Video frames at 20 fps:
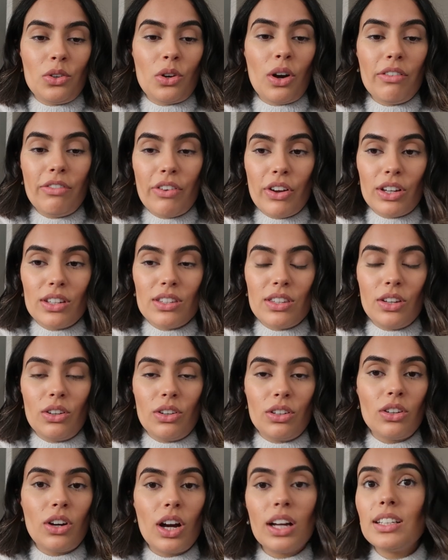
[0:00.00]
not focusing
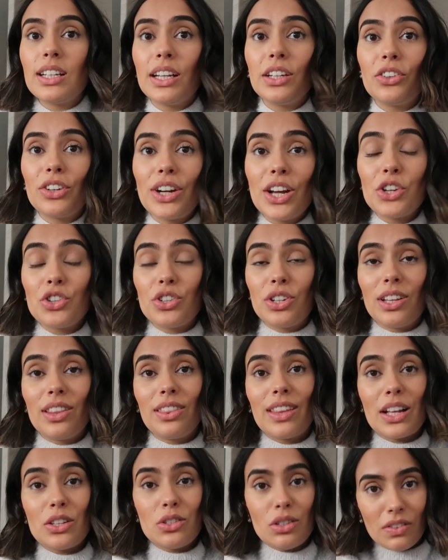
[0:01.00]
on content
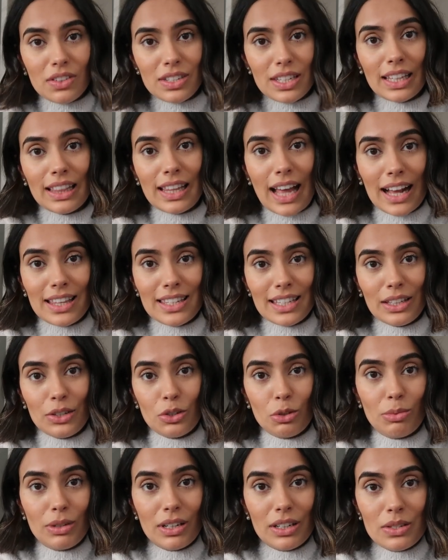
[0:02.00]
creation. That's obviously lacked a
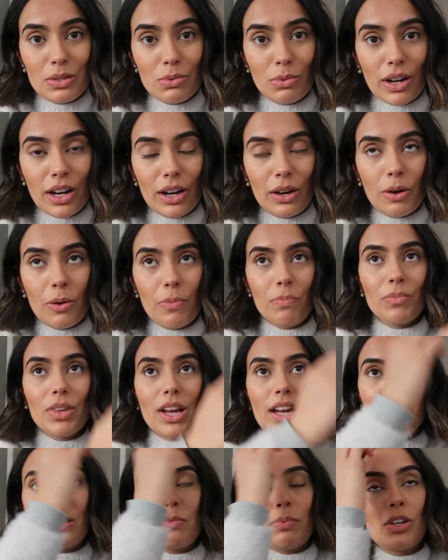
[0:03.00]
little bit as well,
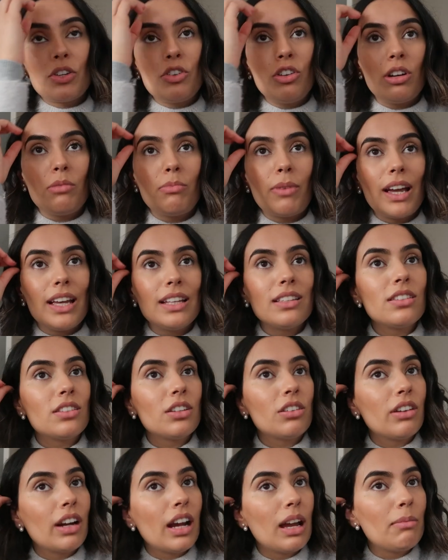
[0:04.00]
especially on my
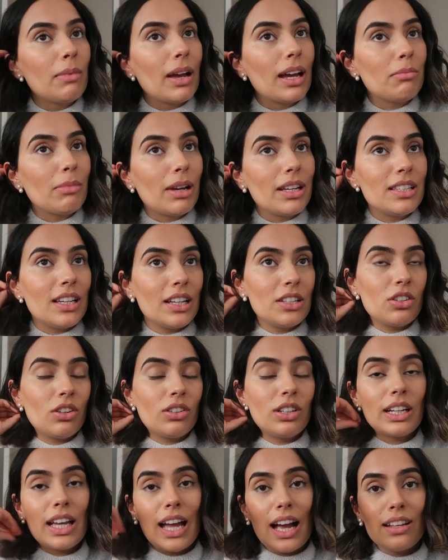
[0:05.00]
Instagram and my
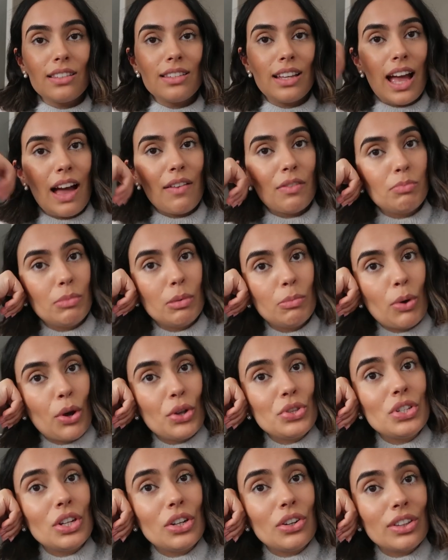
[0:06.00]
TikTok accounts. I haven't been
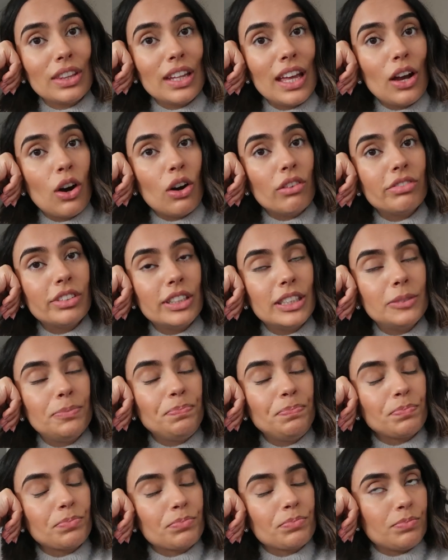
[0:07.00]
posting on there
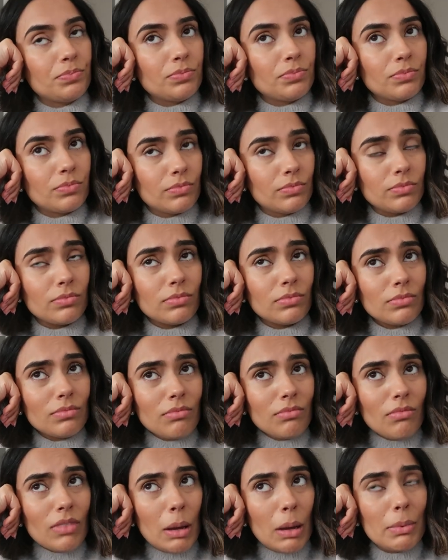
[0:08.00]
often
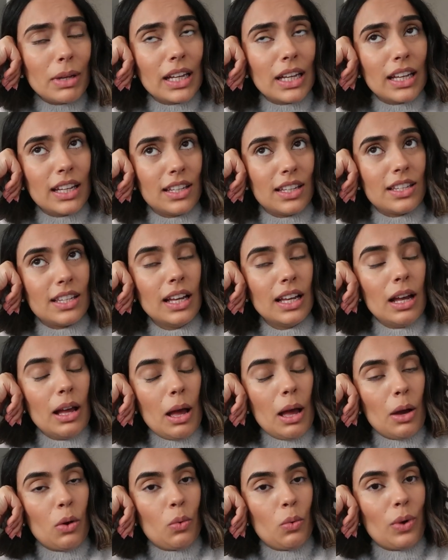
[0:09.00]
because
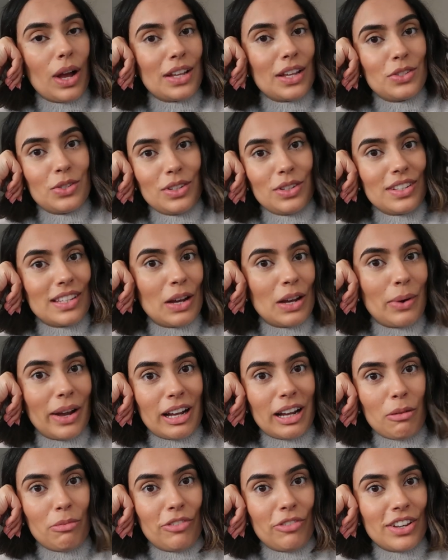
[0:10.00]
as soon as I
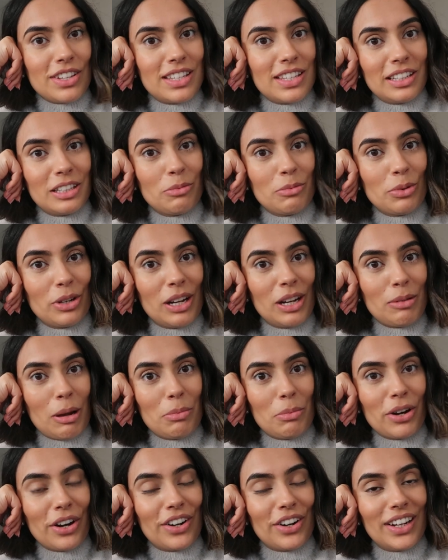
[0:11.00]
wake up first thing in the morning,
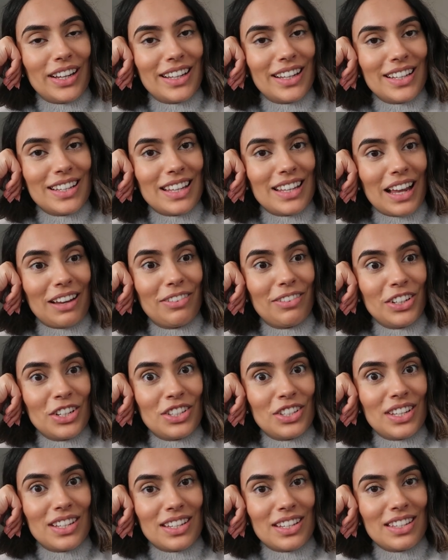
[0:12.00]
my priority is like
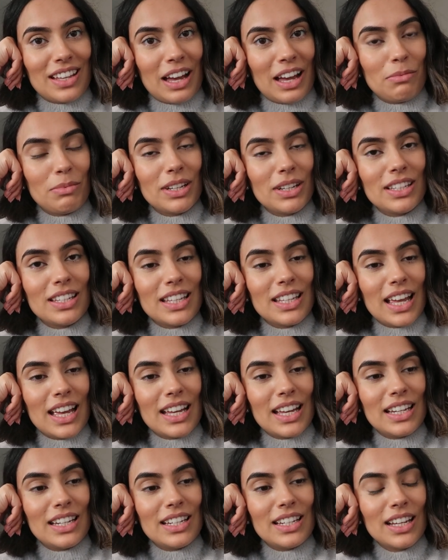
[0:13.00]
finish these assignments,
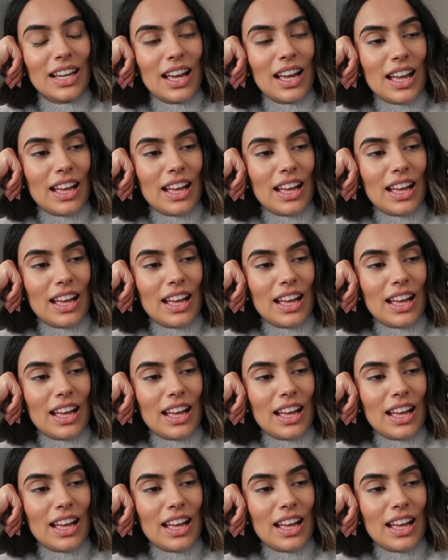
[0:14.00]
and